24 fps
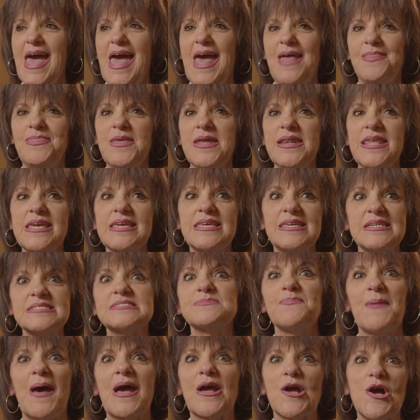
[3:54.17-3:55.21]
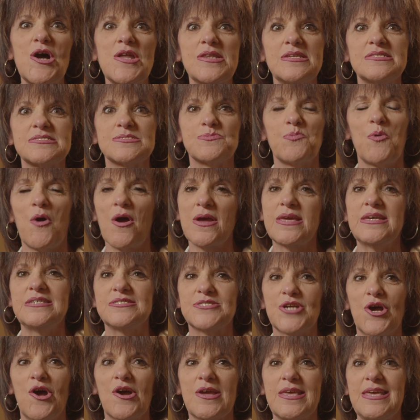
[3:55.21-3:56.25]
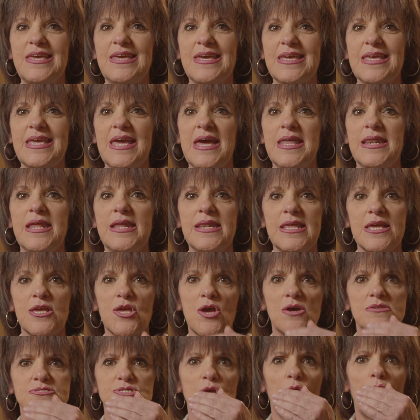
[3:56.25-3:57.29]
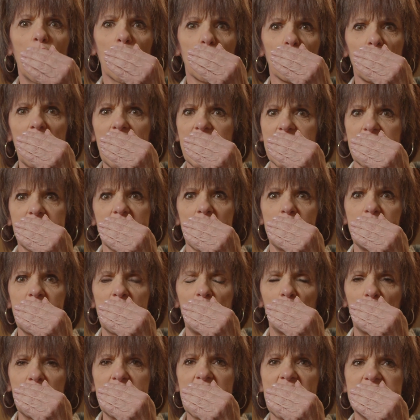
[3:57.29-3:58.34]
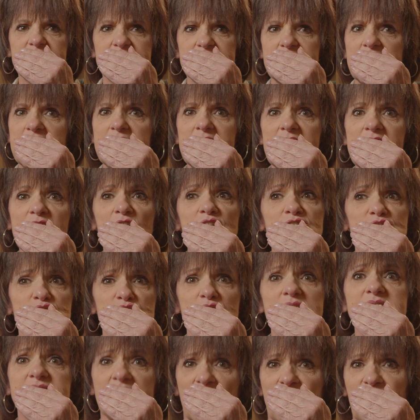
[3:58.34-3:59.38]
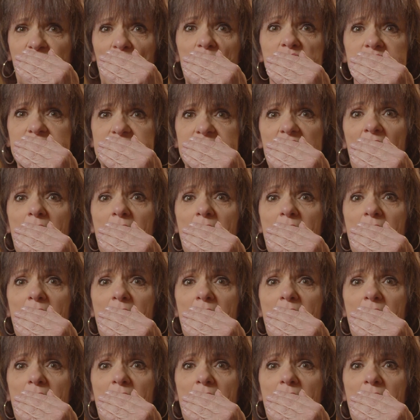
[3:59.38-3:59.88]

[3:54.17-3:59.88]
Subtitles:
And then he gets back on his walkie-talkie again. And he goes, Rick, come in. We got Tina here. She's a first